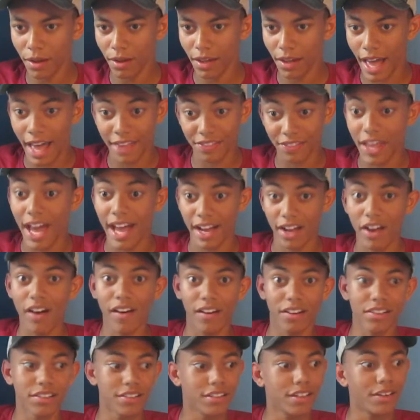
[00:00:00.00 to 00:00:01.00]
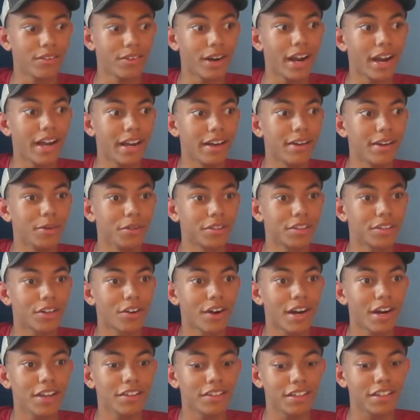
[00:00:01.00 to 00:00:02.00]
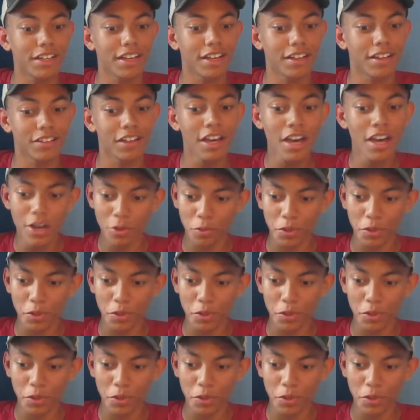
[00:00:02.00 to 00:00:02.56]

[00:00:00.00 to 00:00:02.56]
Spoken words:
At that constant rate, and it was crazy because